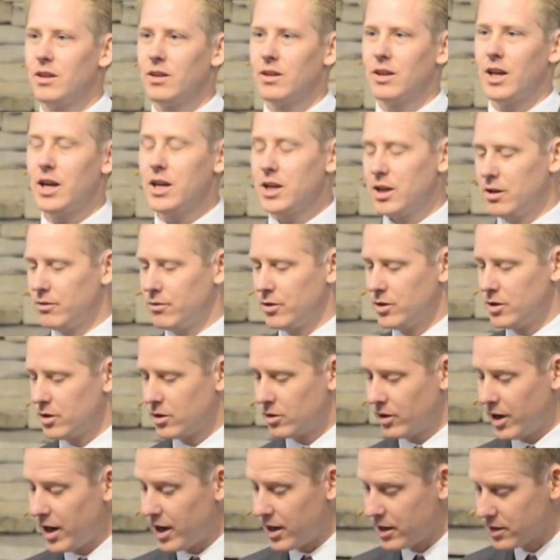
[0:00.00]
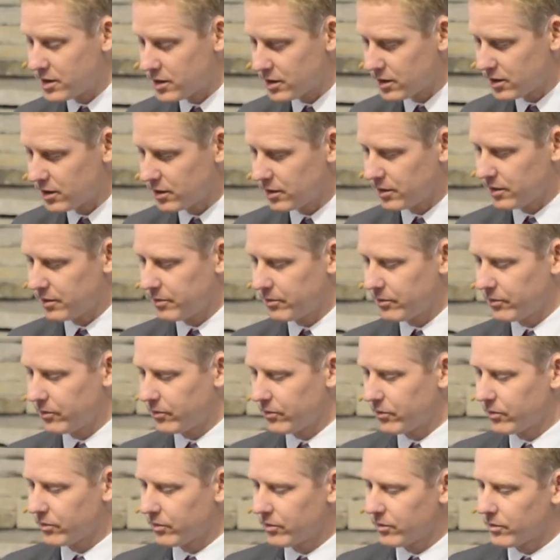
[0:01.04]
Thank you for your grace.
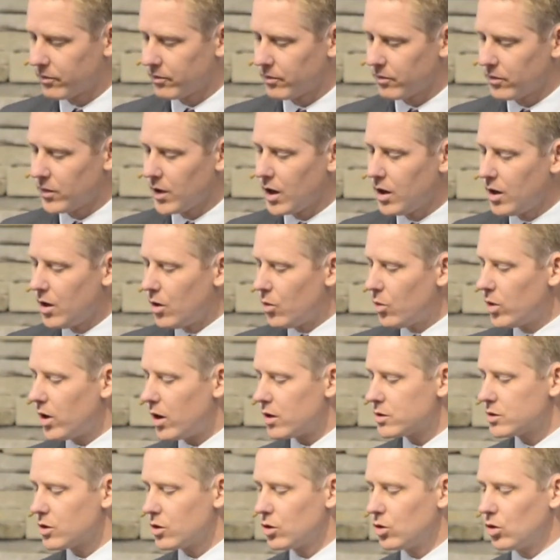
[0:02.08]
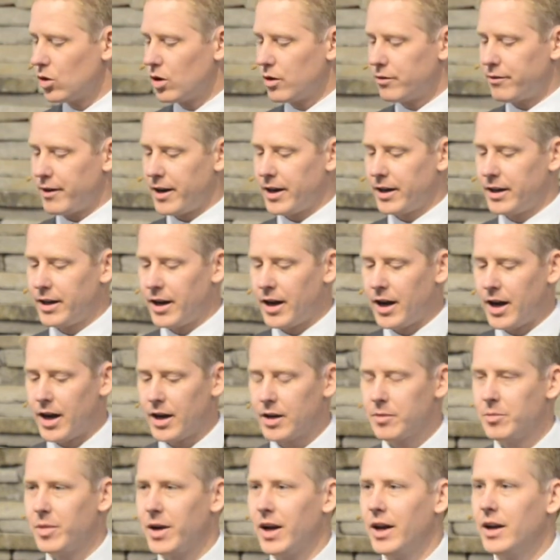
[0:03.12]
We also glorify
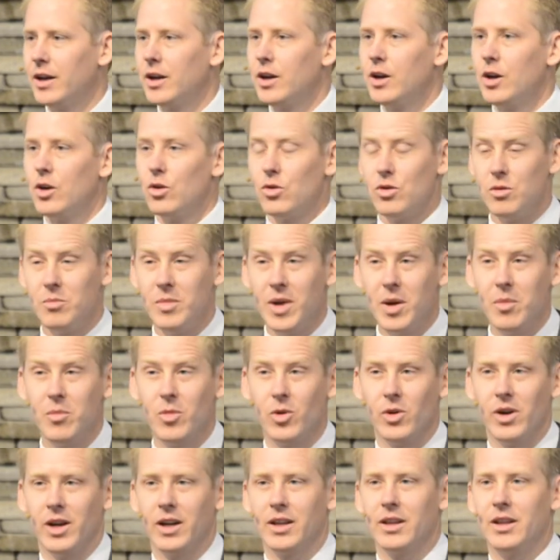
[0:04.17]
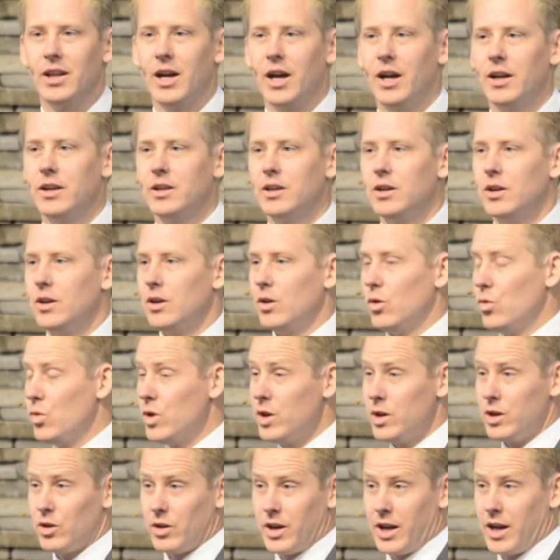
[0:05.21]
God by remembering that
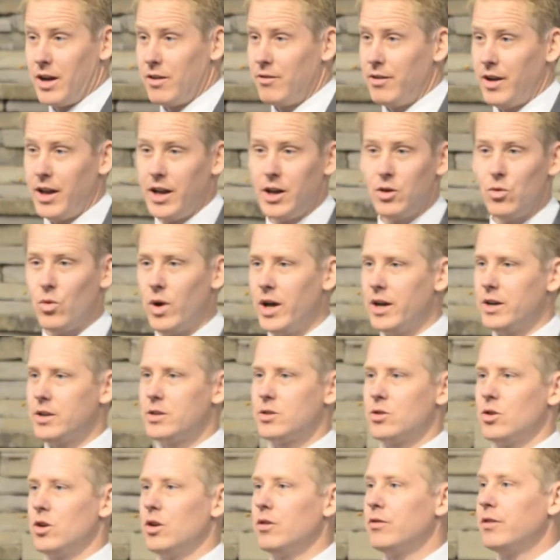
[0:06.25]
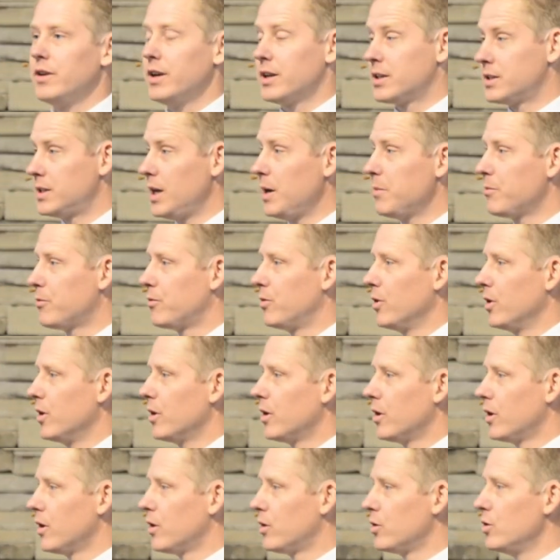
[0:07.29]
we don't have any way to serve except for
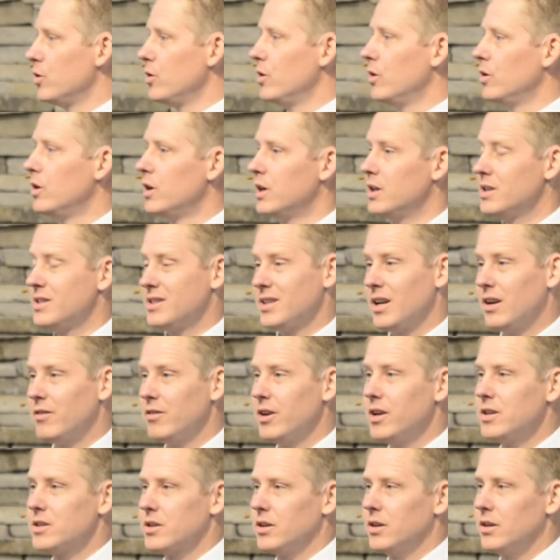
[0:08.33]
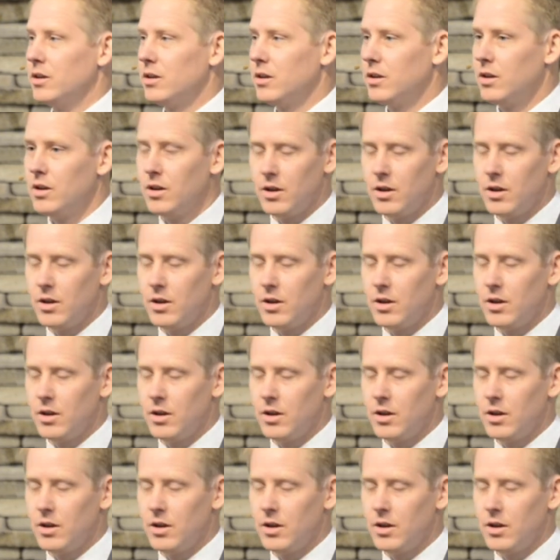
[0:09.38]
through his salvation.